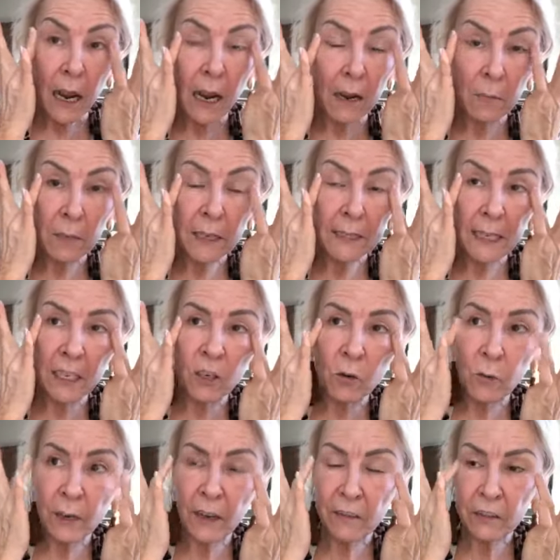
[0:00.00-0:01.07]
Because um, I
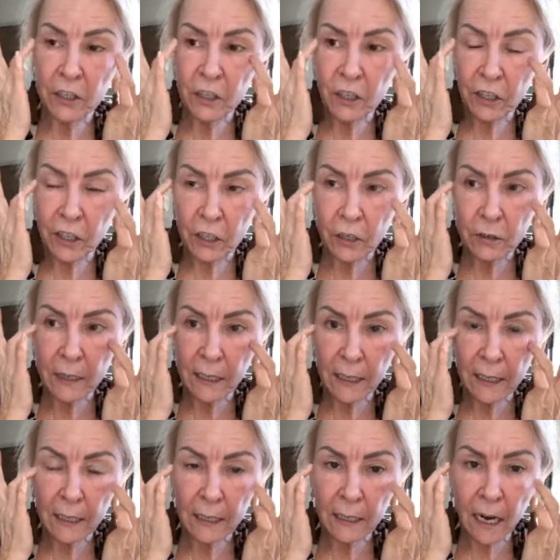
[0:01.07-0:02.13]
know when I first started
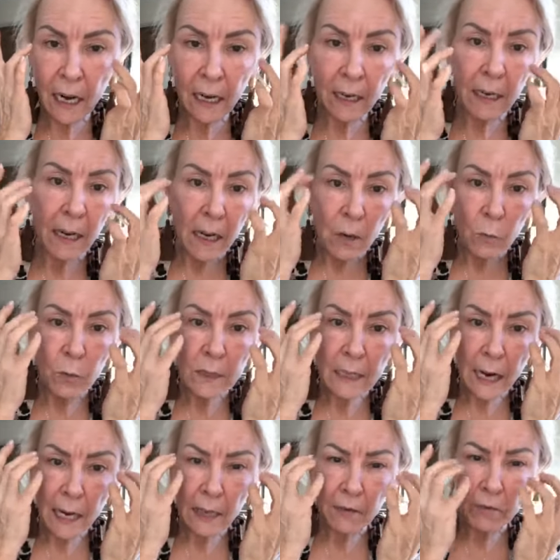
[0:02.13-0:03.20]
using it, I
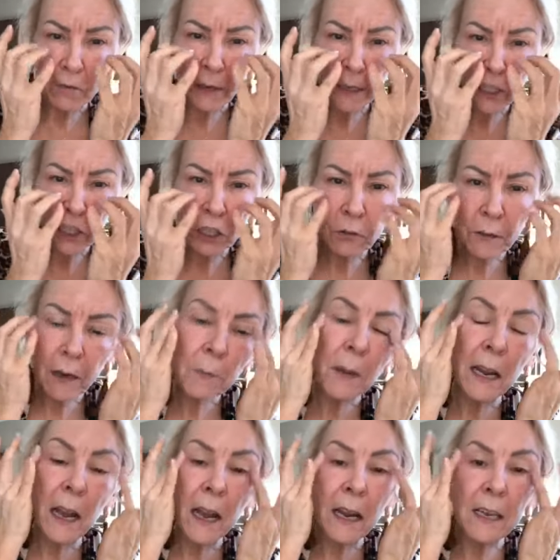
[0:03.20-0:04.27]
was kind of reddish around
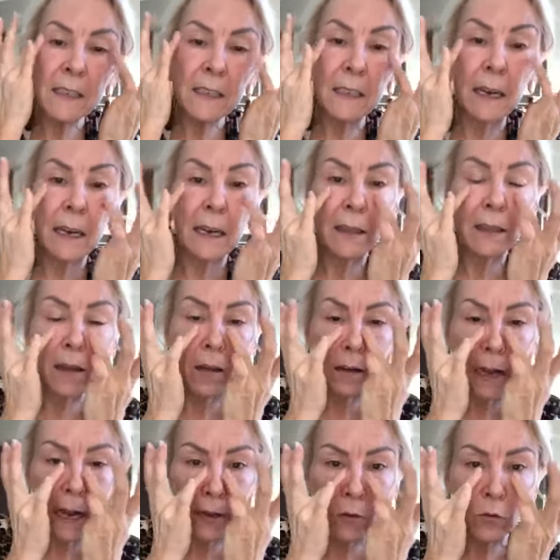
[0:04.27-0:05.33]
my eyes, and I
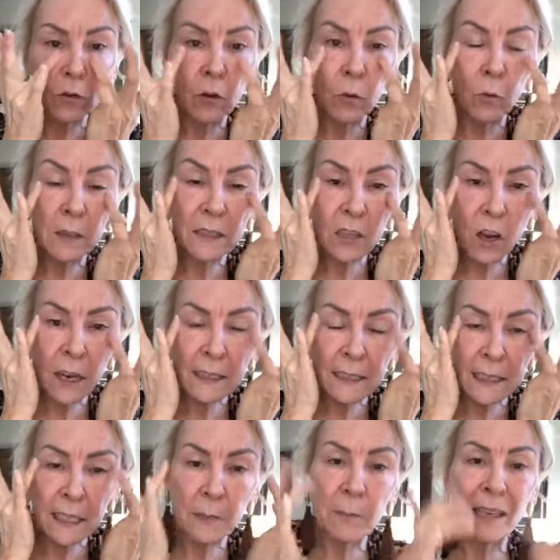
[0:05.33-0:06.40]
thought I don't know what's
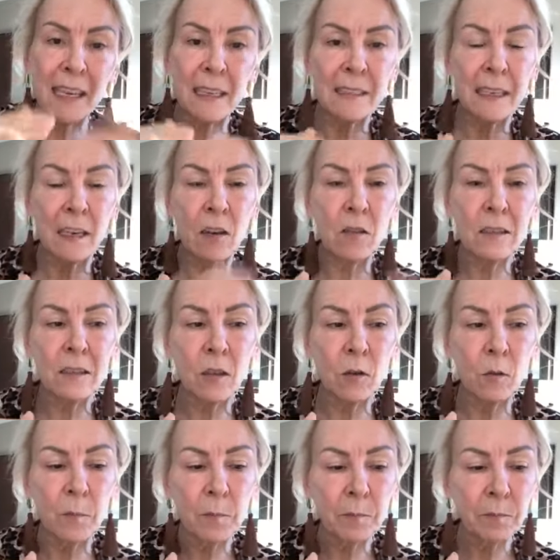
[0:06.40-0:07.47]
causing it because I
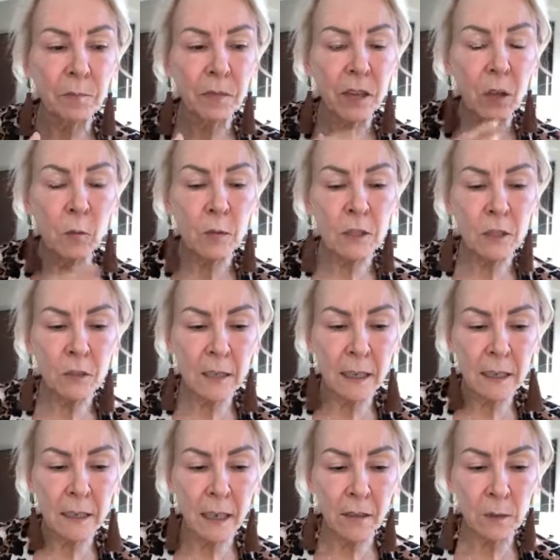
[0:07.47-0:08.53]
also was
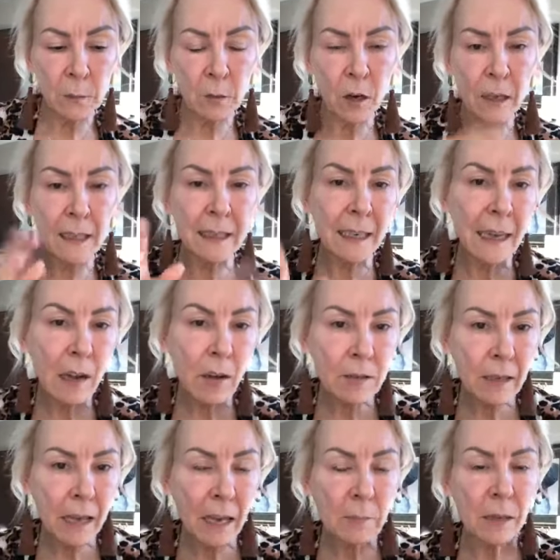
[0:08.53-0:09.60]
using another product and I
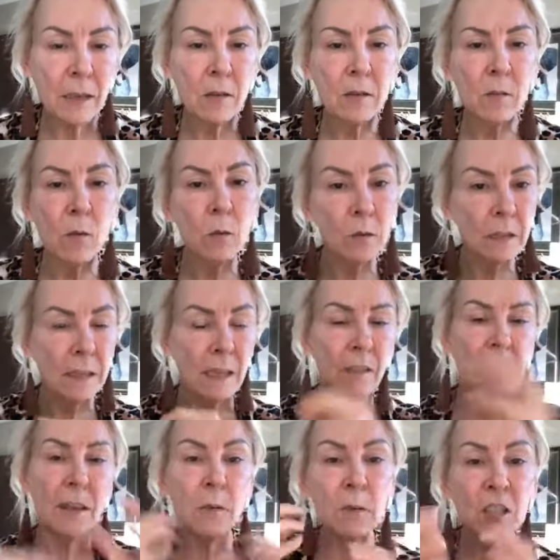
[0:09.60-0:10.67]
also had my old
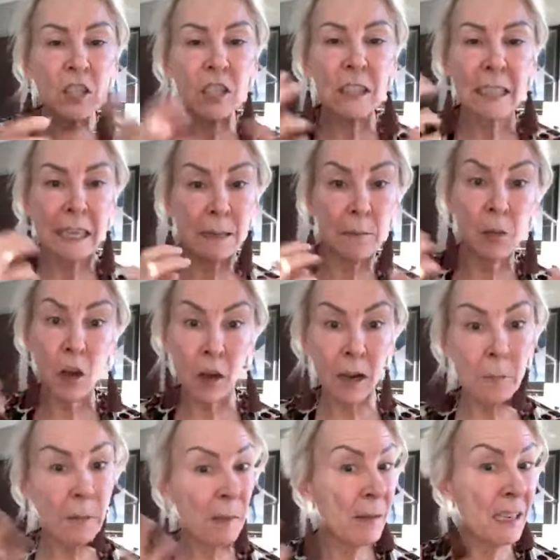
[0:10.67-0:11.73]
stuff and it was just like
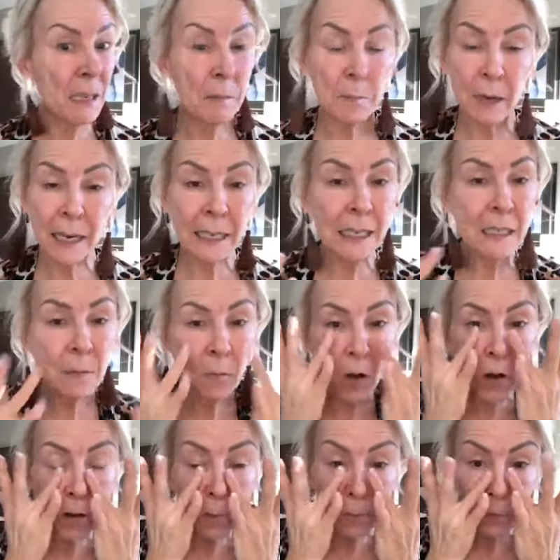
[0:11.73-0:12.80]
maybe combining them
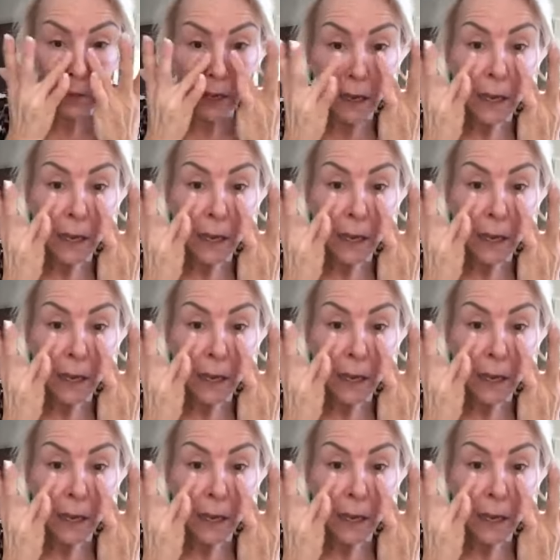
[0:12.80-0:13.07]
all.